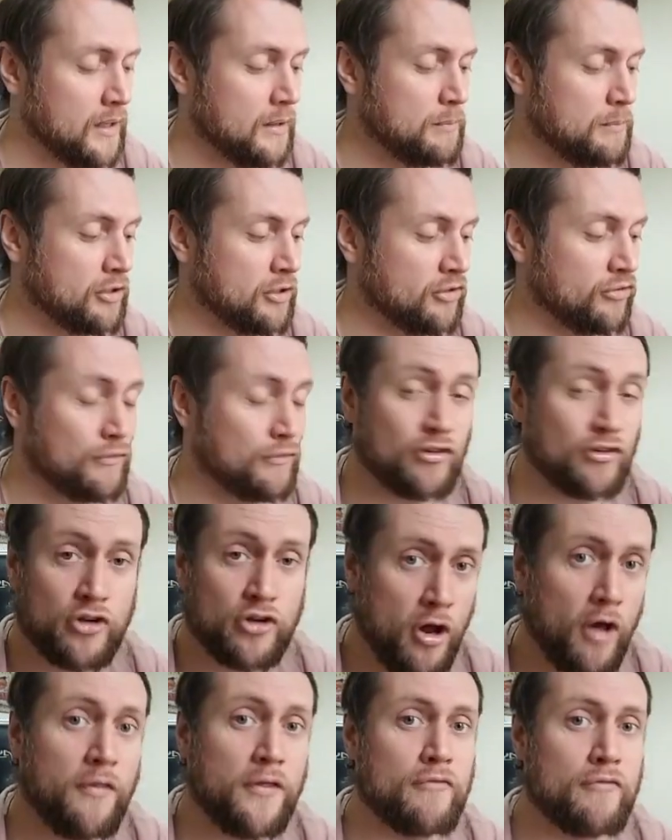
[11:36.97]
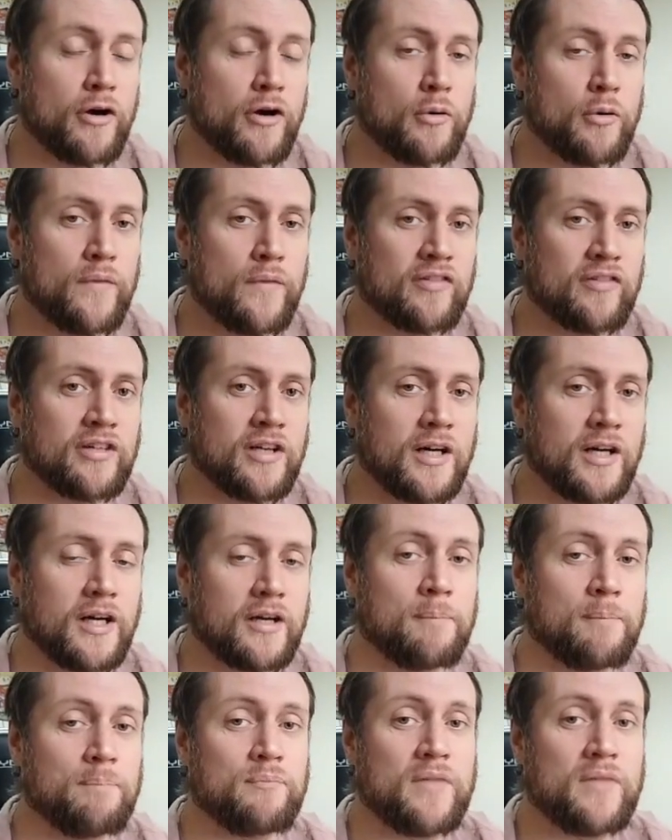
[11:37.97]
Because there is nothing wrong with this
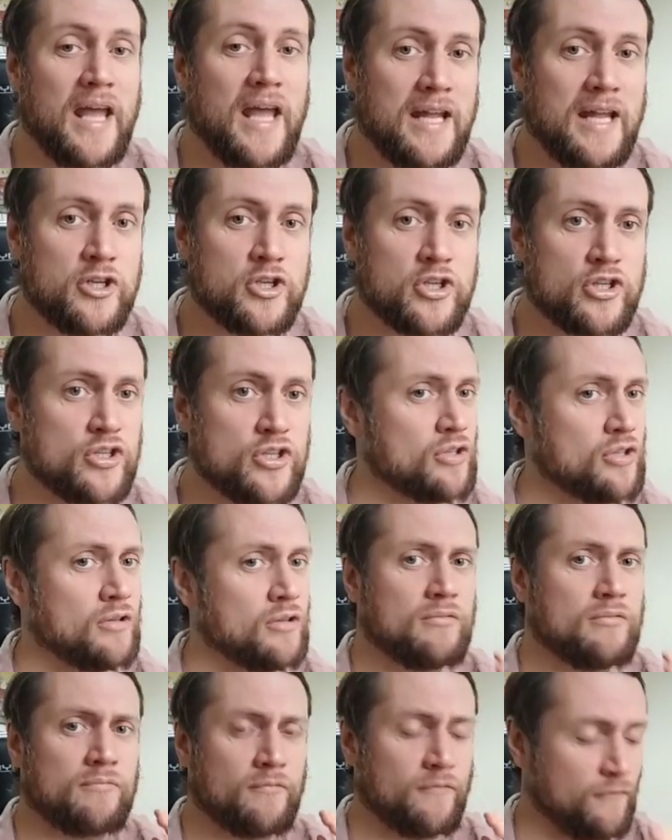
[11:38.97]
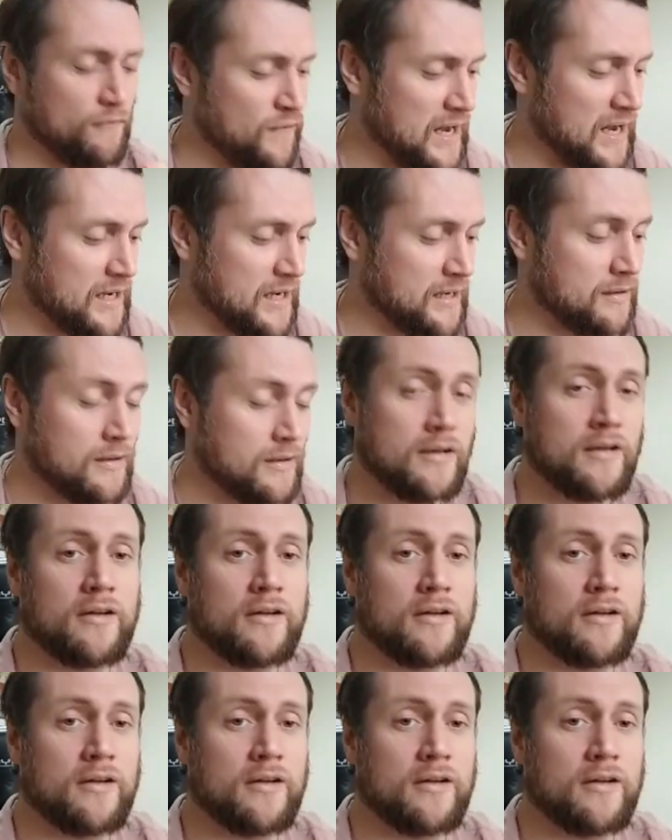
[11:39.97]
card. Edges, fine.